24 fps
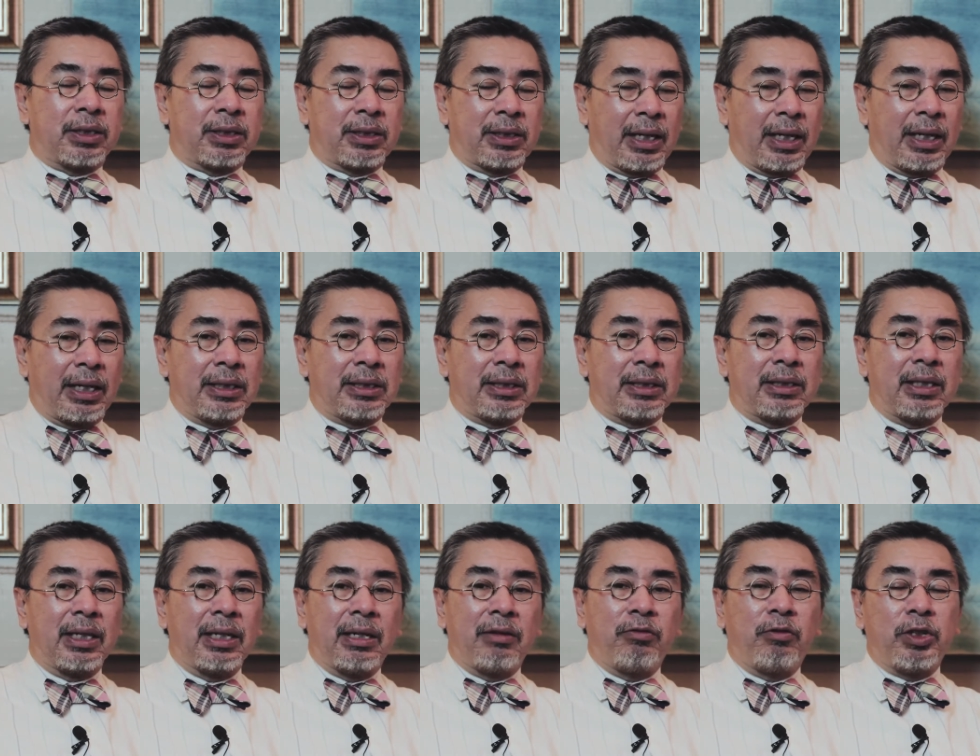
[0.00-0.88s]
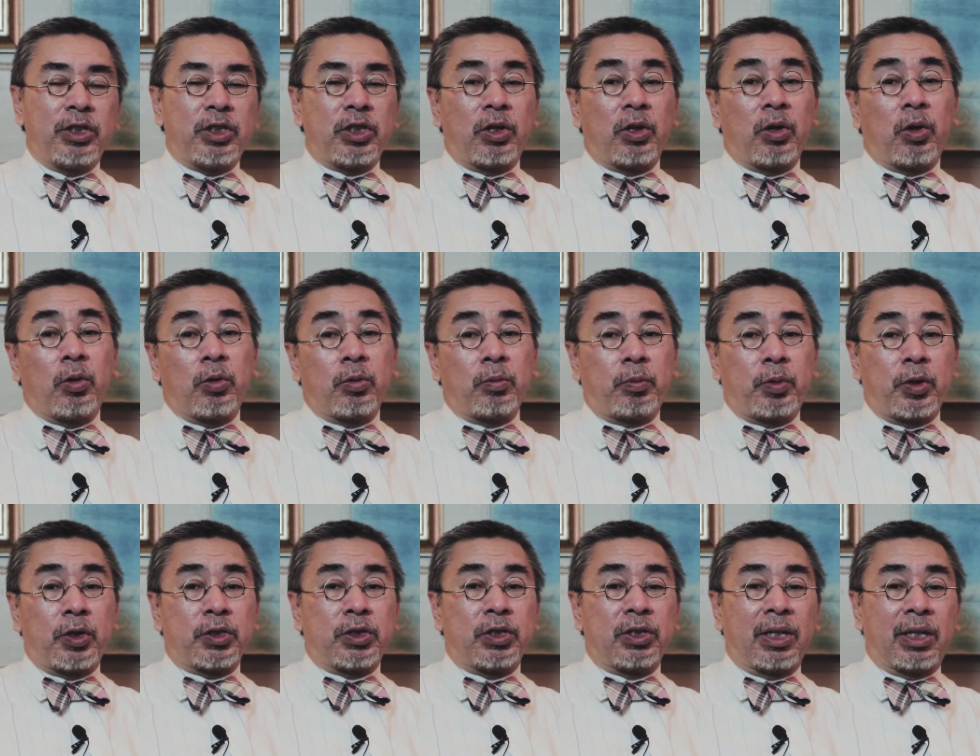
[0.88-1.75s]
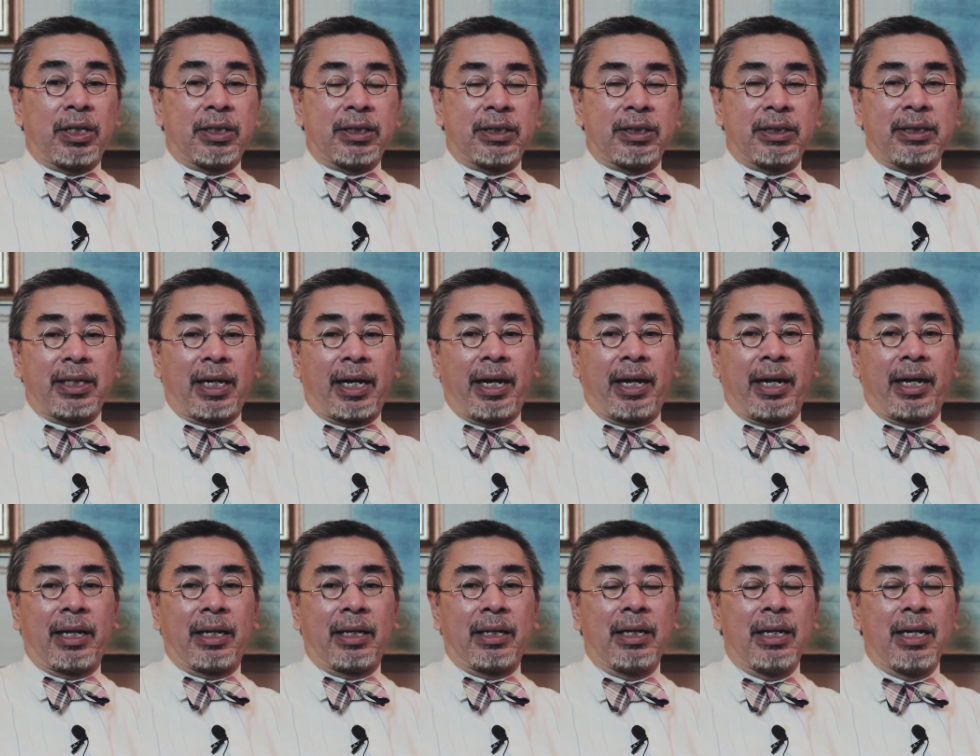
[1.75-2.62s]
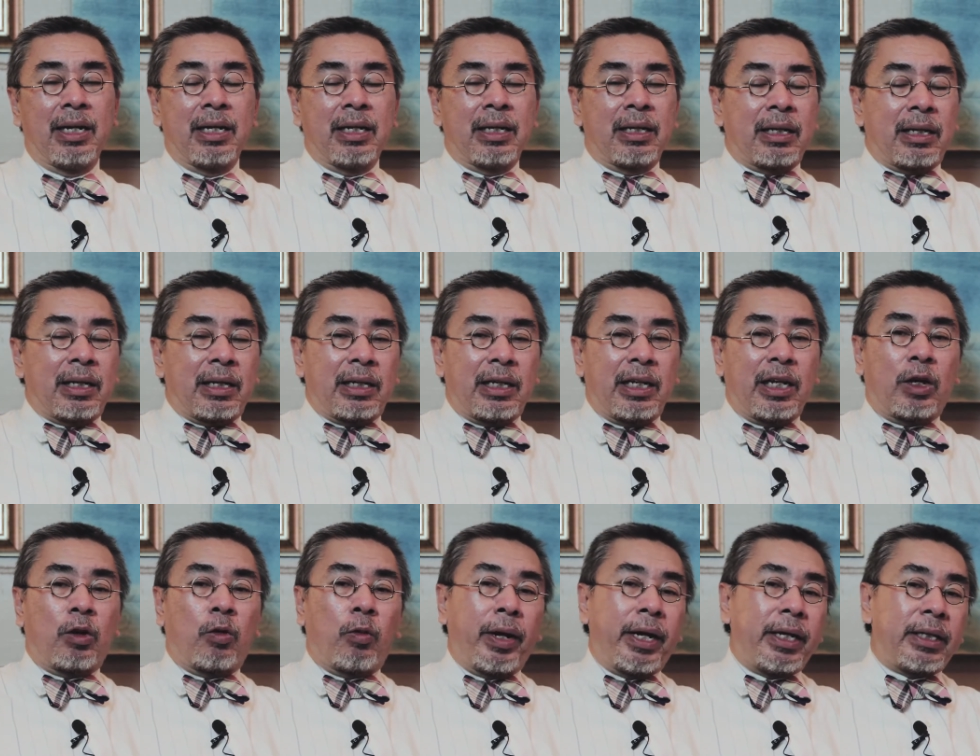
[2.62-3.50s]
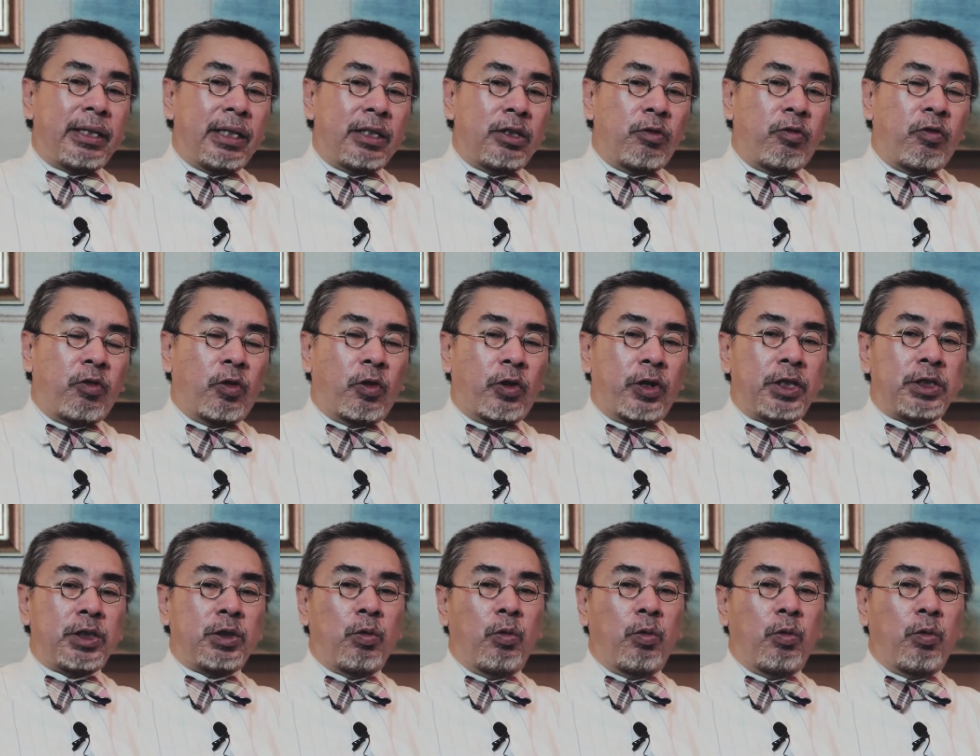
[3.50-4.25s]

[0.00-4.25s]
taste with your own personal style. Equated, of course,